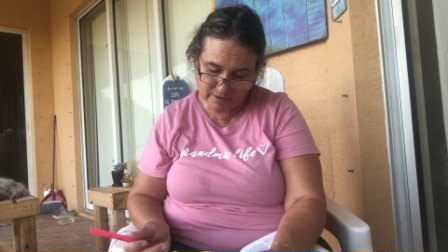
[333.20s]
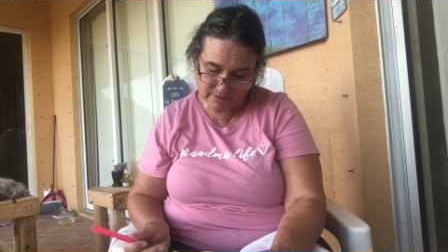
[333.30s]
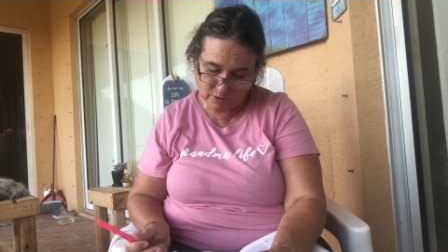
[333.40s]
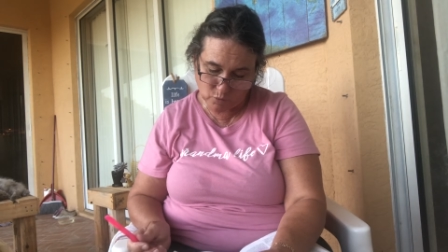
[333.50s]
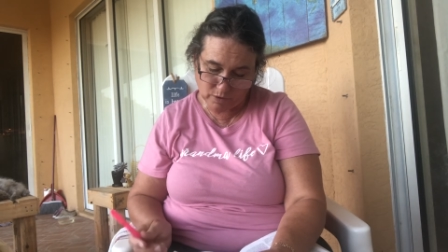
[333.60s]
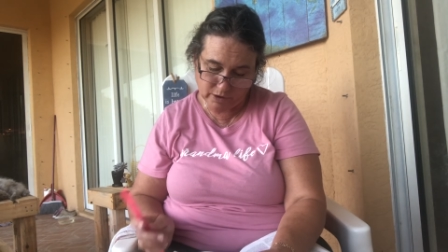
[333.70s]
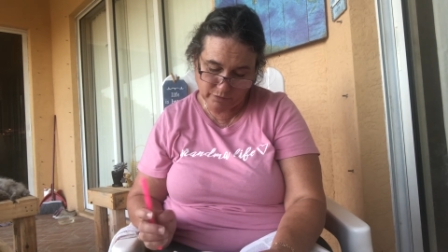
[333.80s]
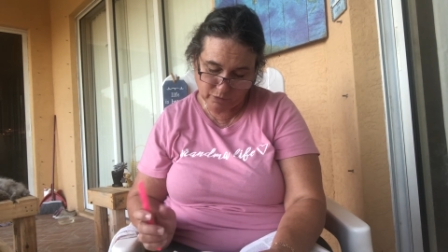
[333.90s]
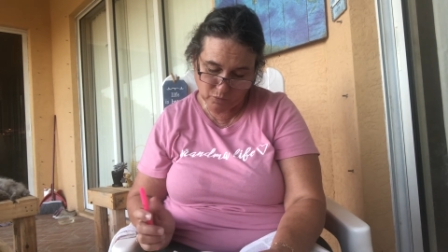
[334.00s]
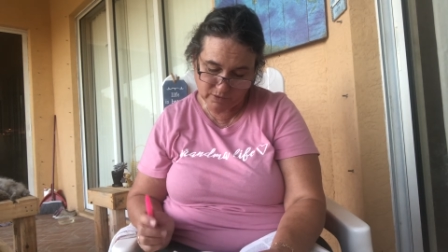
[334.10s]
so one of
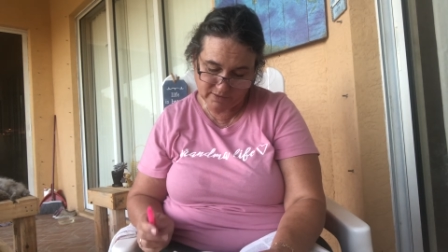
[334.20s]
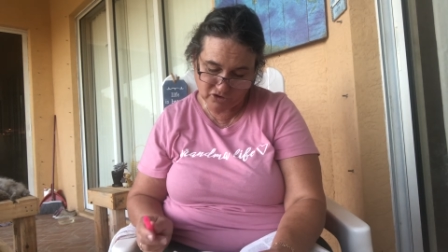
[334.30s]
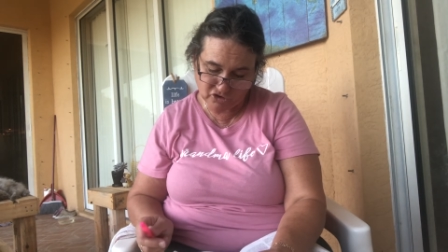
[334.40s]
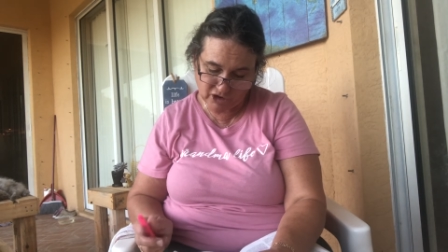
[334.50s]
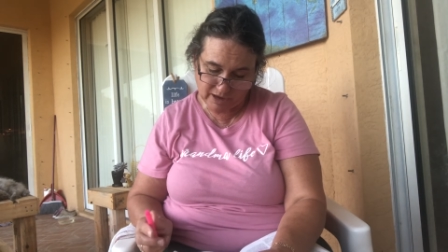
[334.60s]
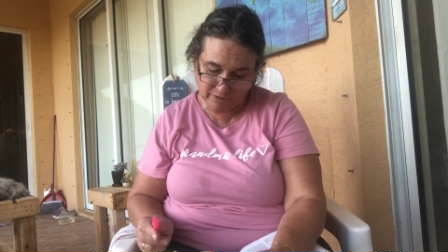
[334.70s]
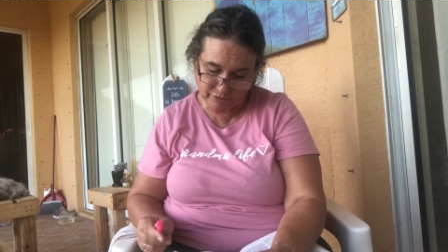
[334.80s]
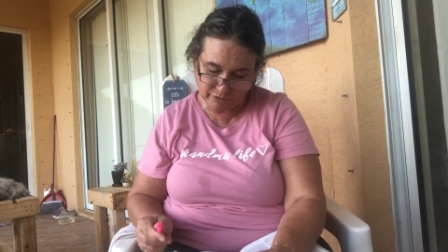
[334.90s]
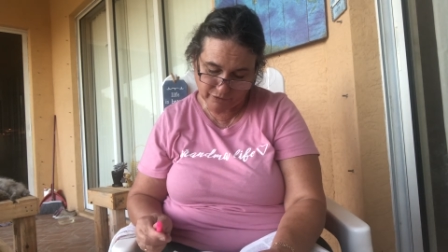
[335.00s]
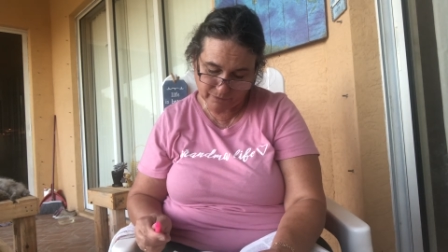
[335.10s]
them was a chief
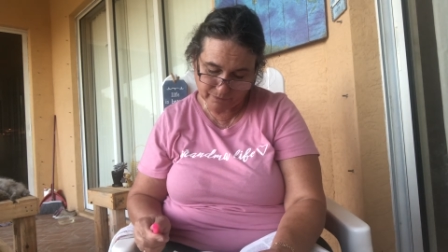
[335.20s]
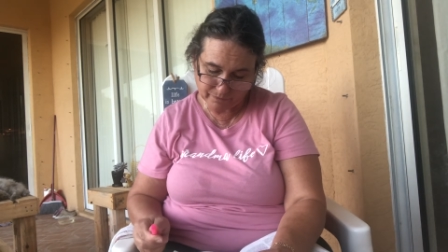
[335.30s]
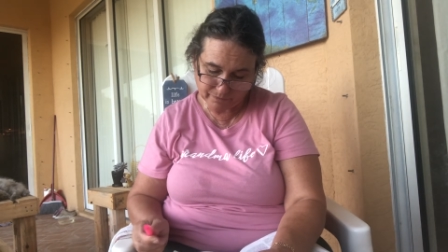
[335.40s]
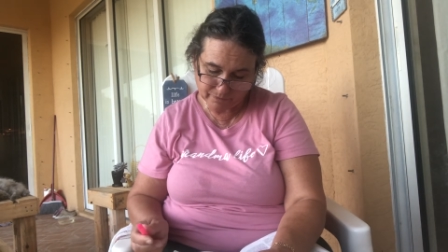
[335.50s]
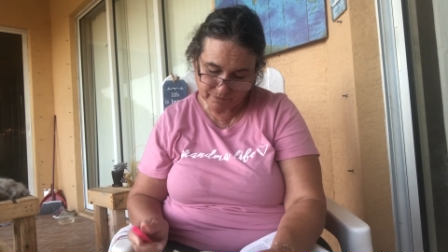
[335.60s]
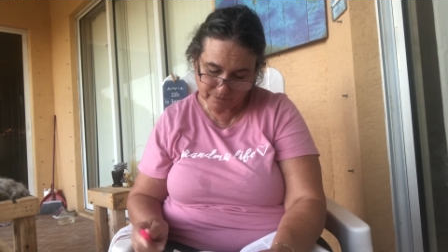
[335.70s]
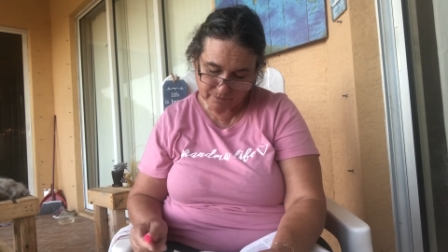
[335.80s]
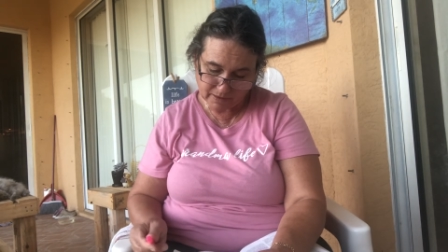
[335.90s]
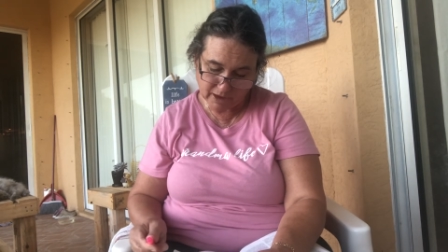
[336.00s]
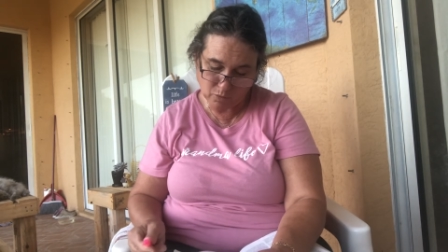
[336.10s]

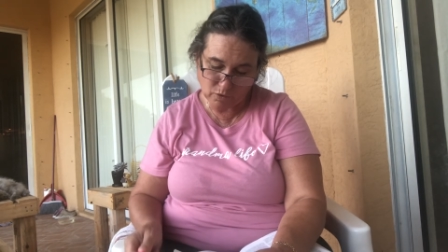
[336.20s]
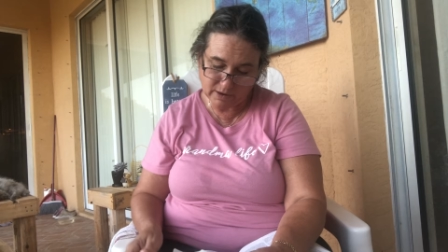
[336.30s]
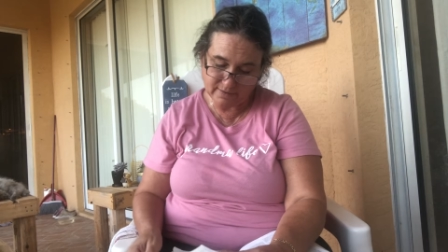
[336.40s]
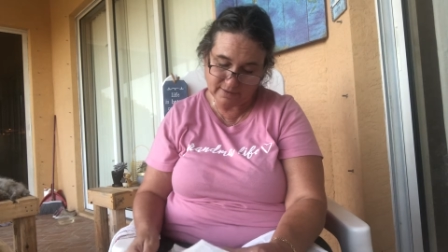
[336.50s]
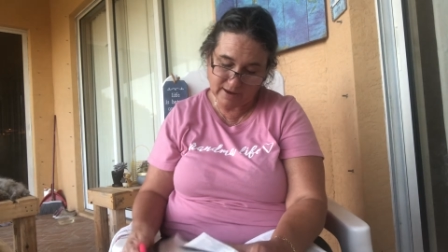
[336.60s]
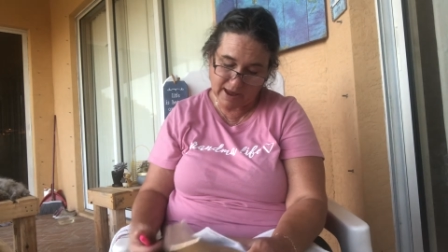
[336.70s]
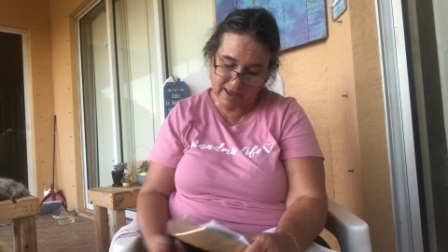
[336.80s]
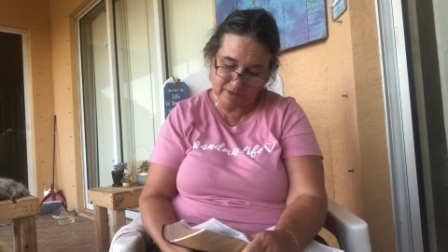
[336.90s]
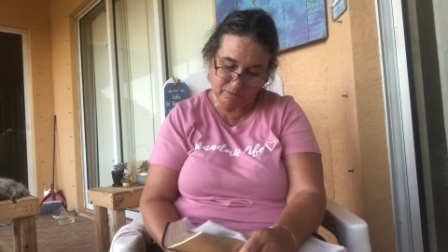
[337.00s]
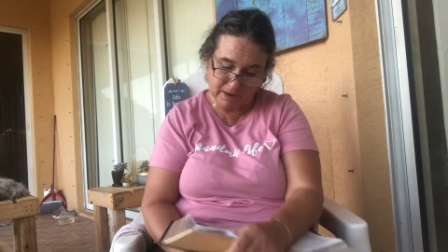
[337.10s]
and one did not
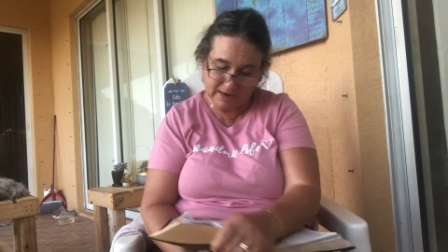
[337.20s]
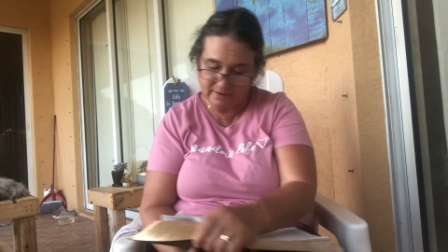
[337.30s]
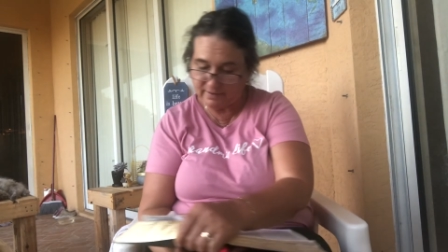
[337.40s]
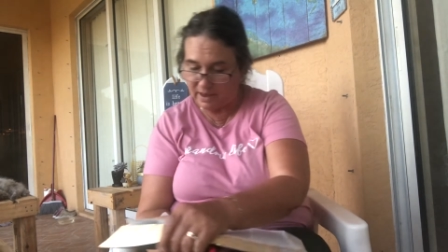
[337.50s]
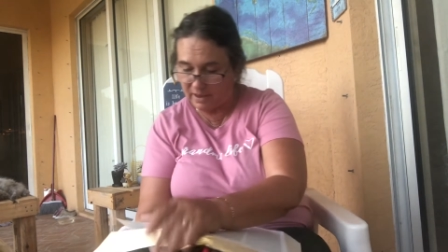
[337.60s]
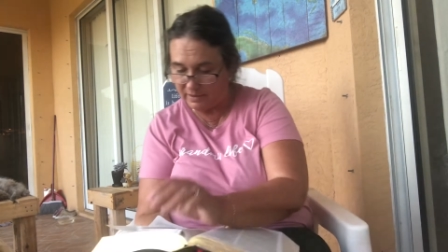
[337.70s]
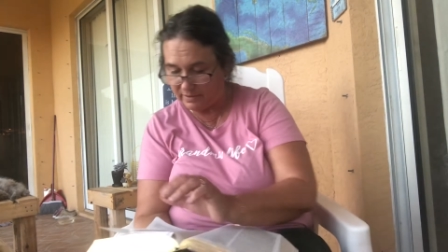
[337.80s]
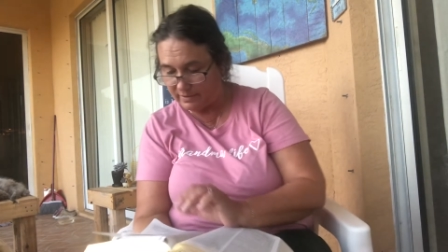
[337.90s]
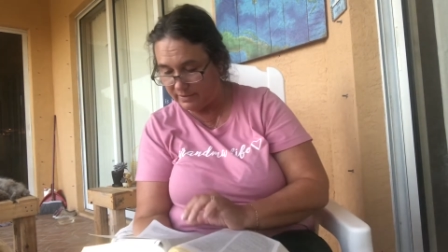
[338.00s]
have many sons,